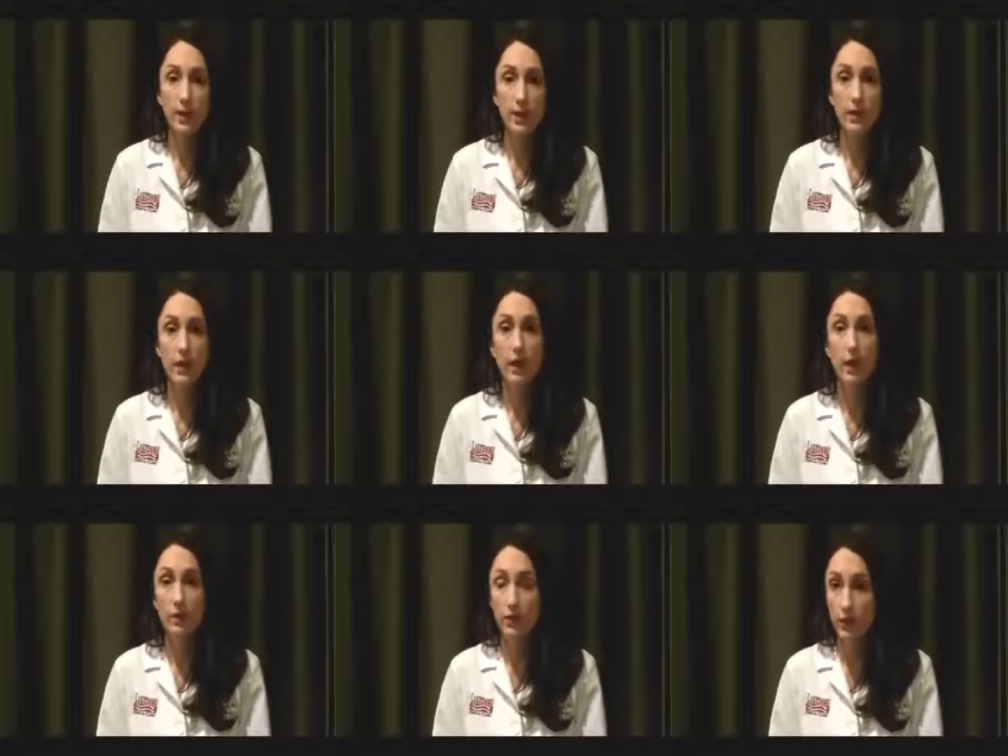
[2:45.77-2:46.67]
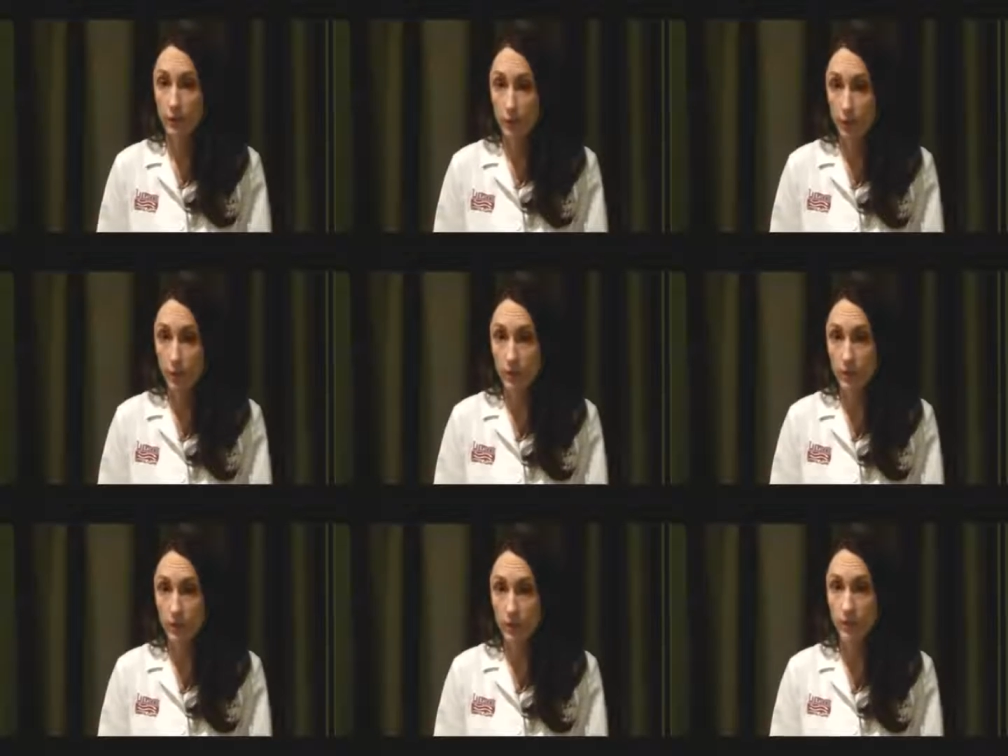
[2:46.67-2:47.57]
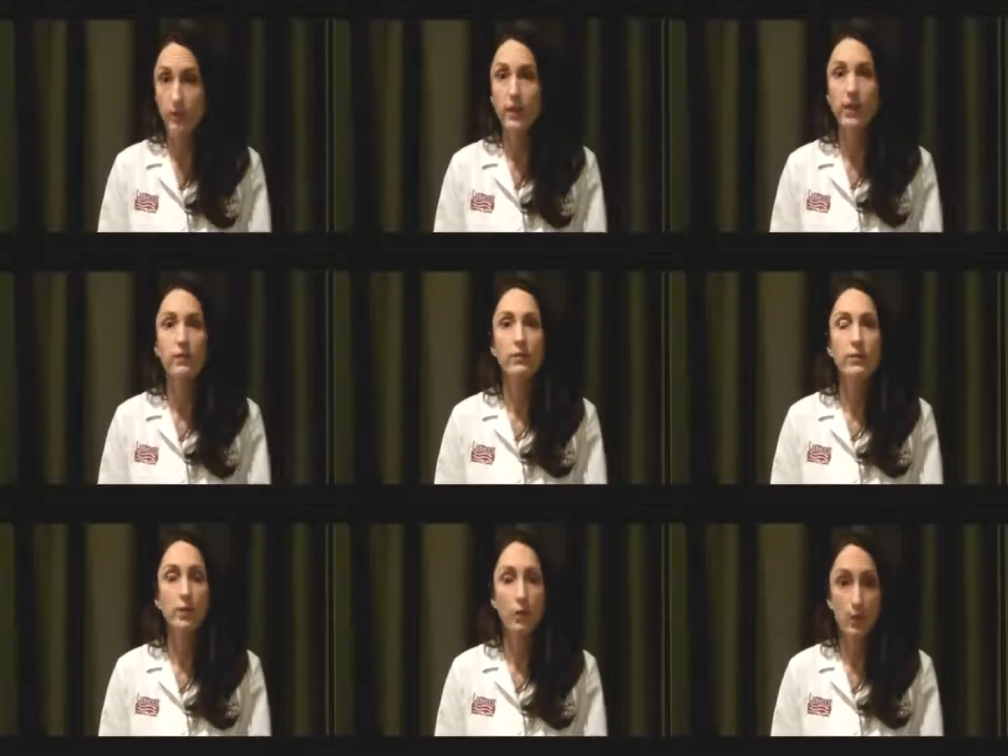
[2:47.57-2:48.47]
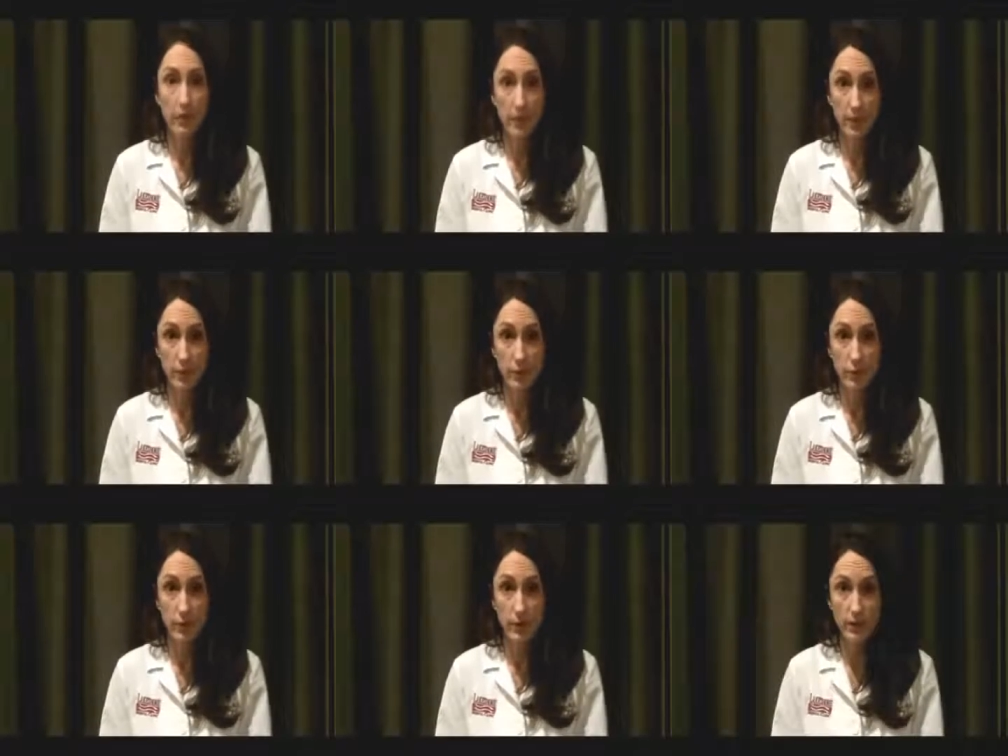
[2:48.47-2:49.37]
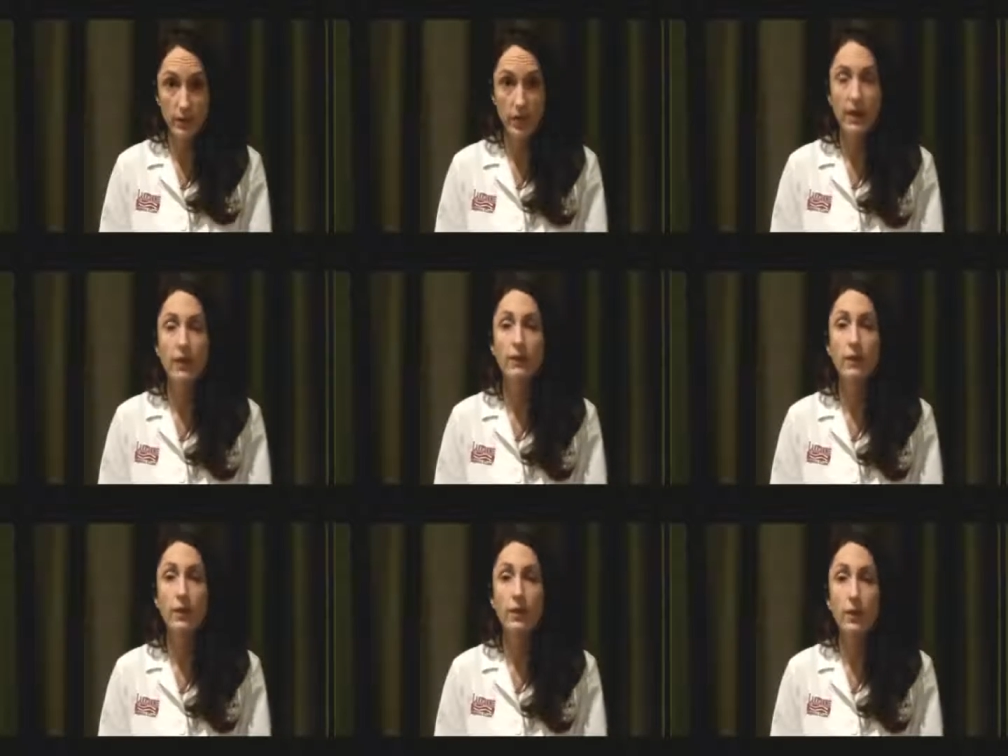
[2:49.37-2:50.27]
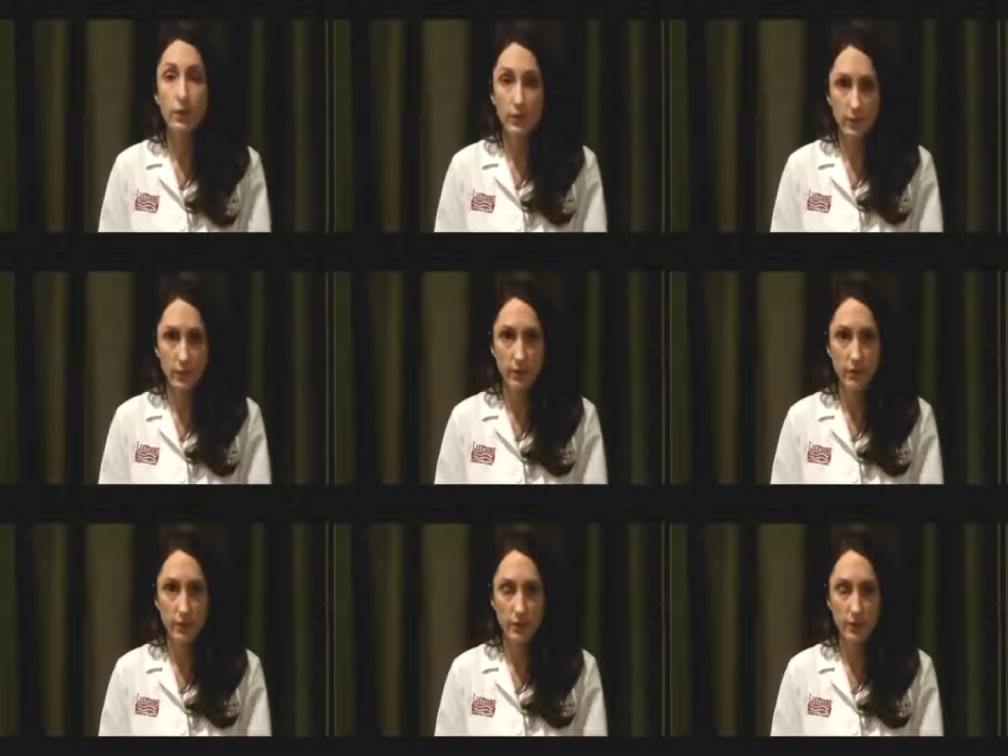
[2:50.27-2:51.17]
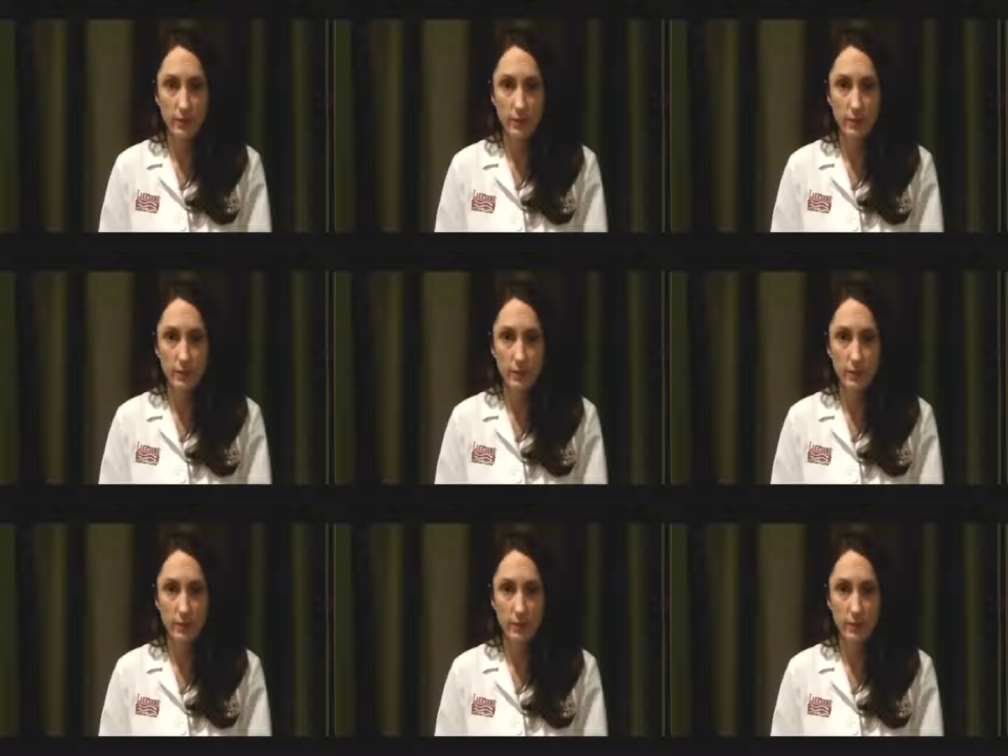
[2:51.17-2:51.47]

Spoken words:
They are very durable, they have very low complication rate, and very low risk of infection.